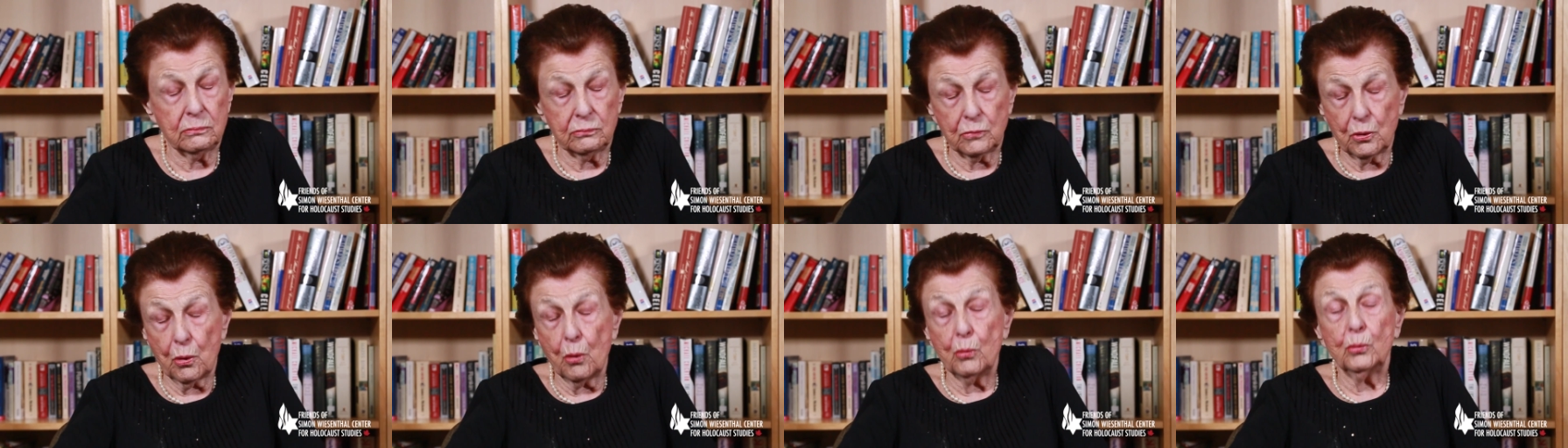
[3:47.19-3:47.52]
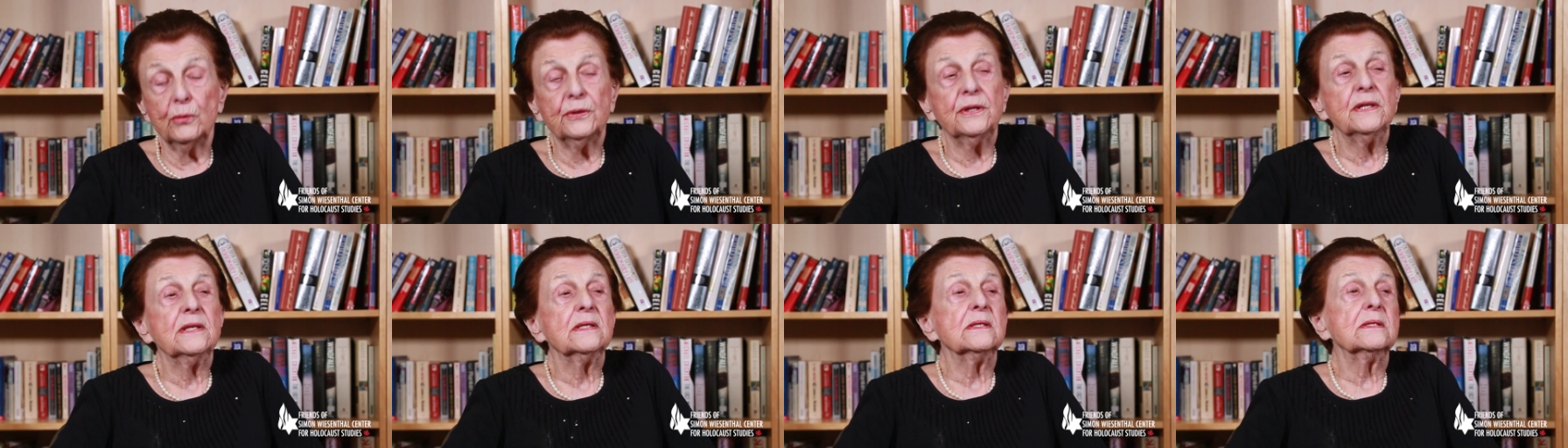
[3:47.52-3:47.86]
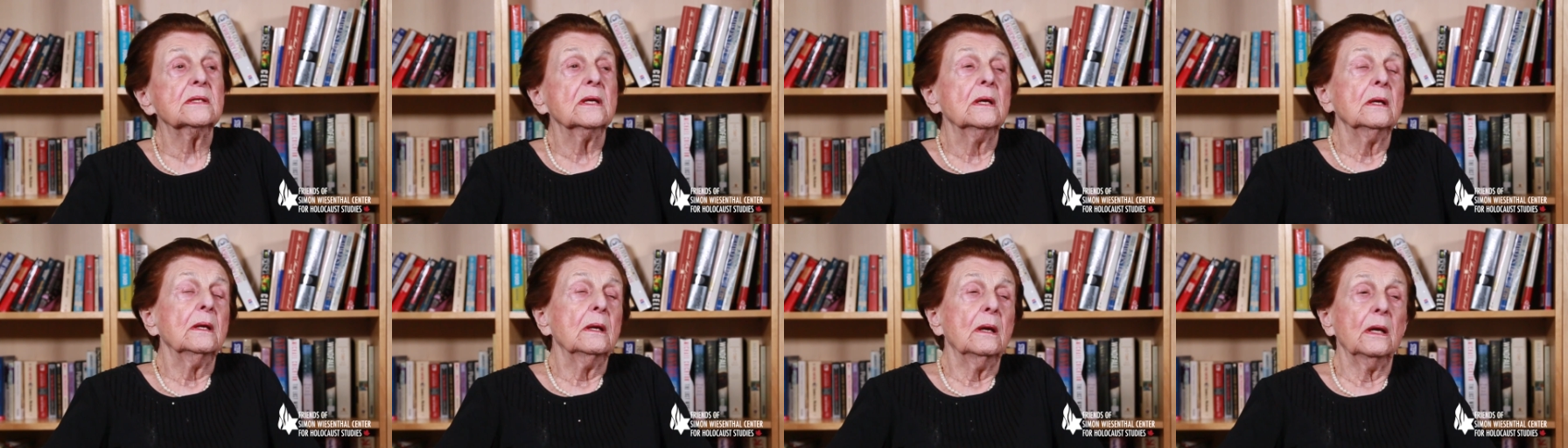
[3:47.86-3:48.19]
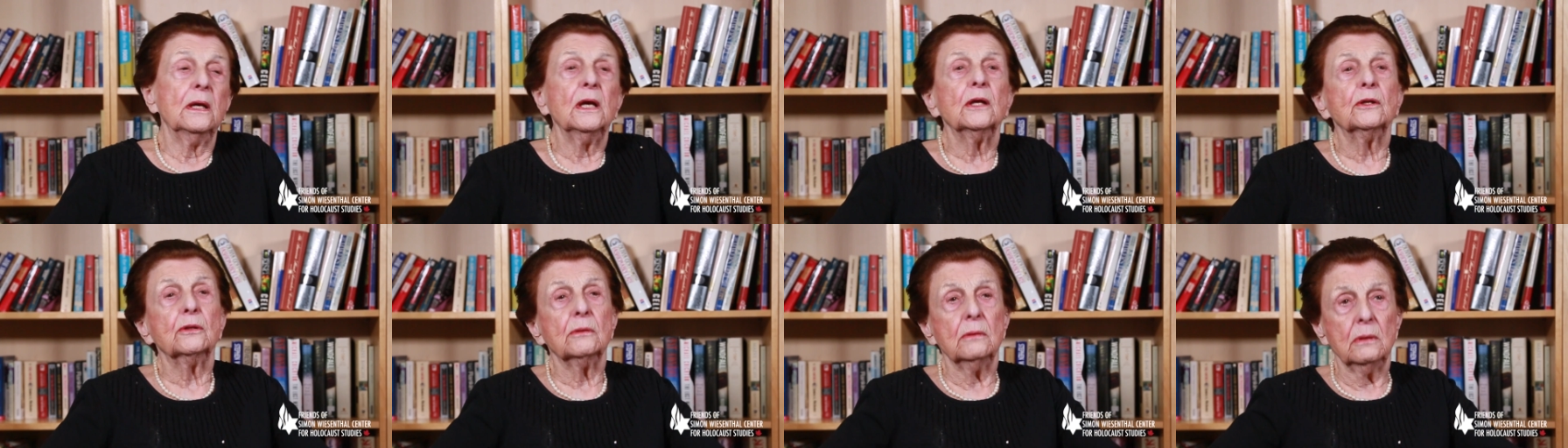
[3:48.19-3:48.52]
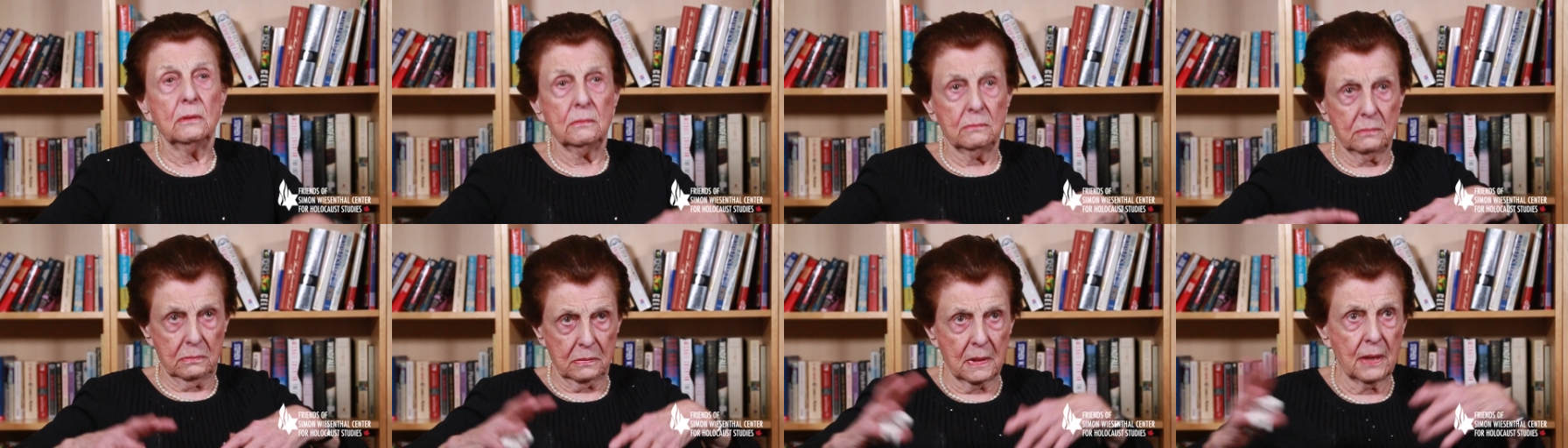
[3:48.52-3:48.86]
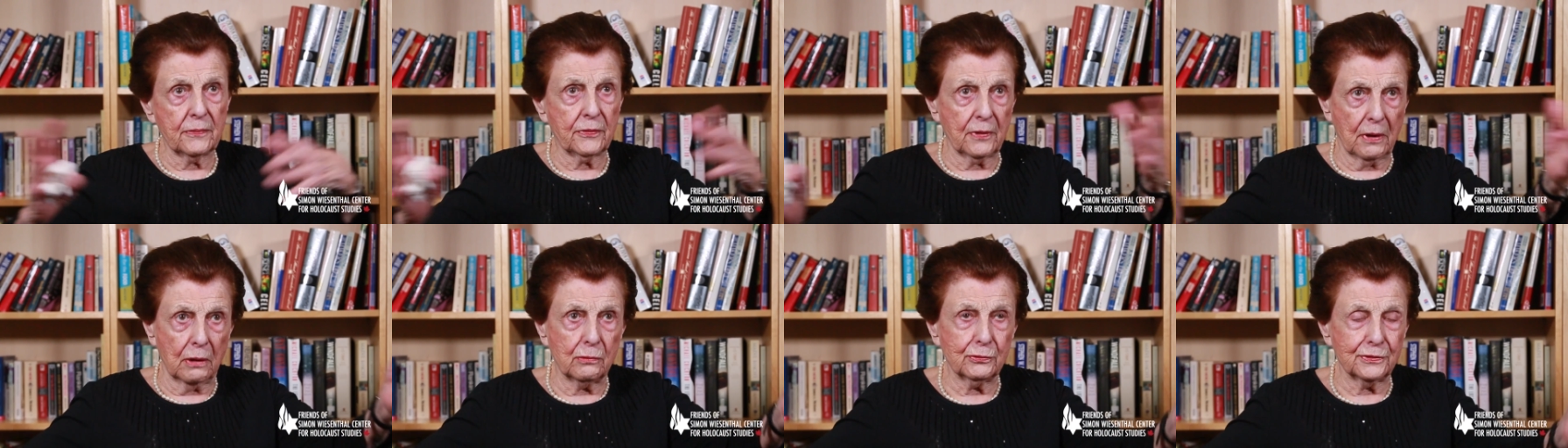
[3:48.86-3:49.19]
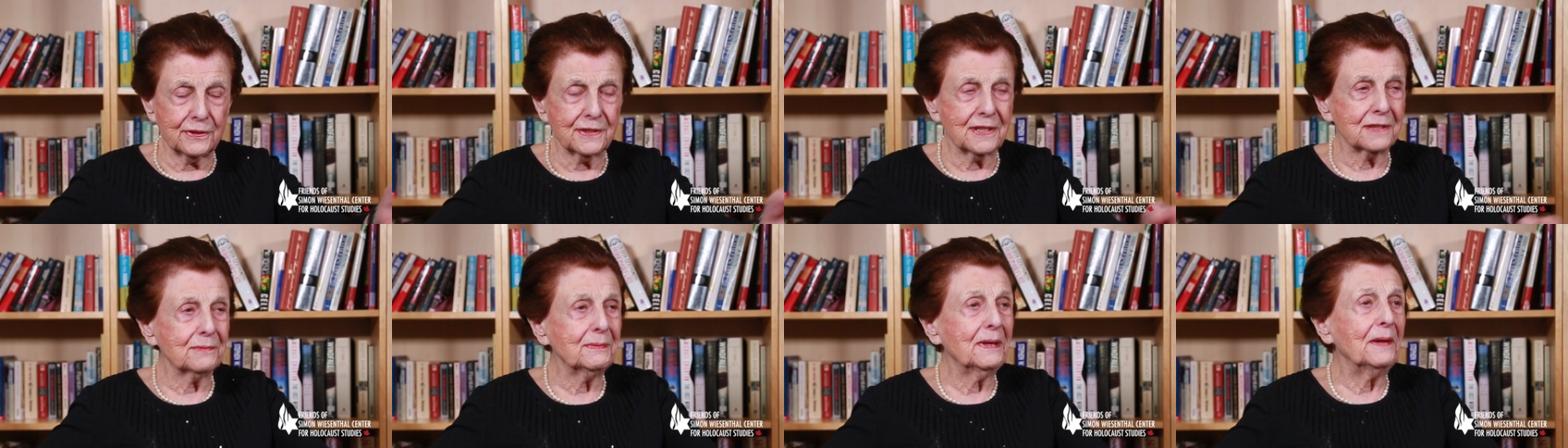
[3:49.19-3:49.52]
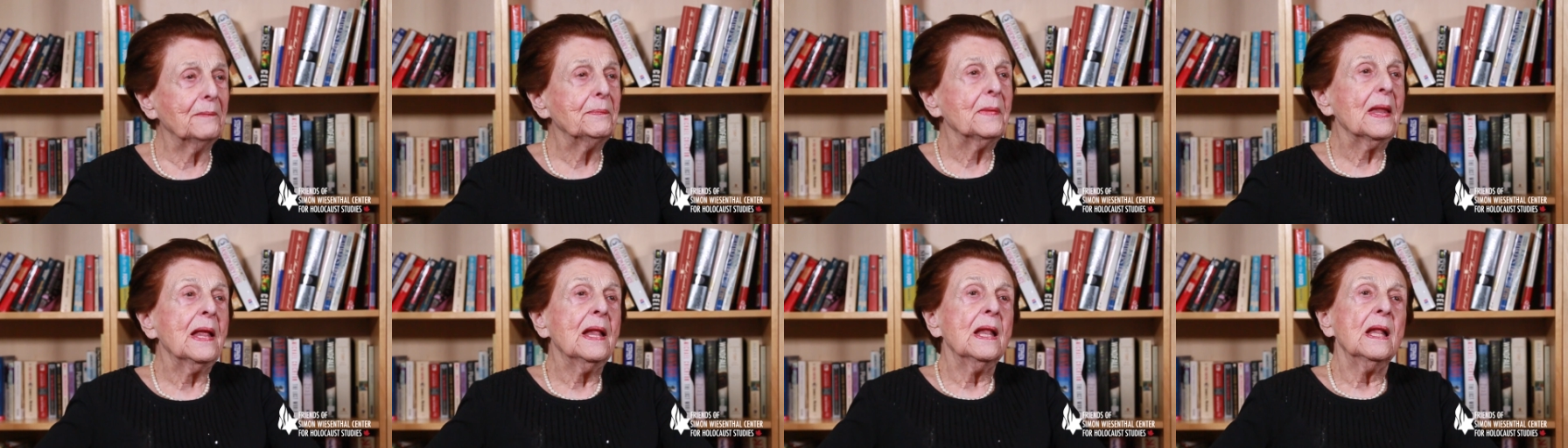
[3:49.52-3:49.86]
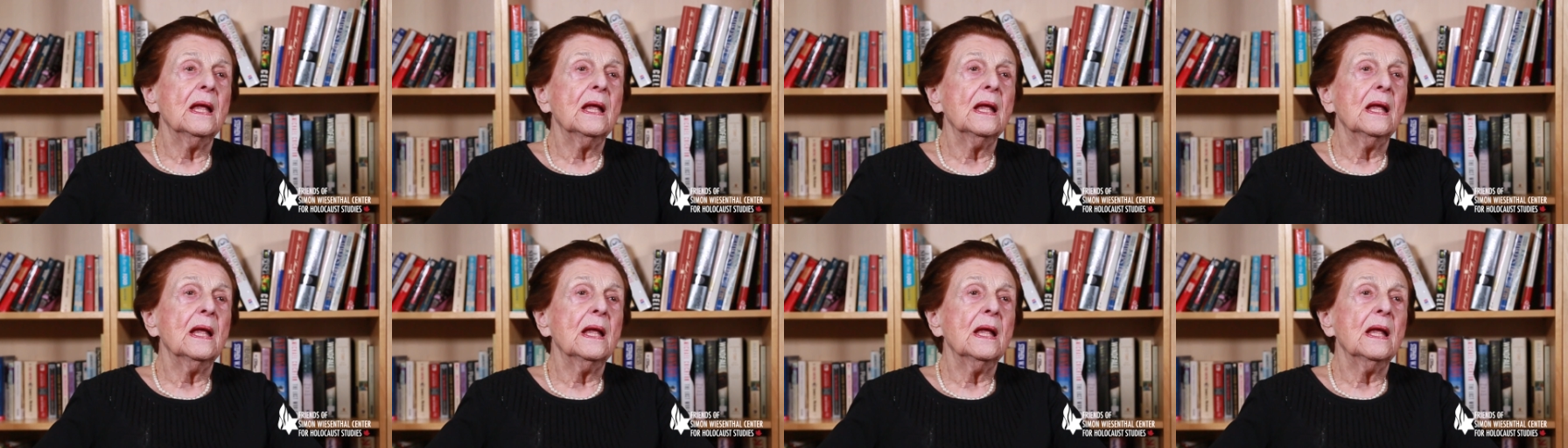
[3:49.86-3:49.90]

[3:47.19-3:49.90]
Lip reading: holdings, he had other holdings as well,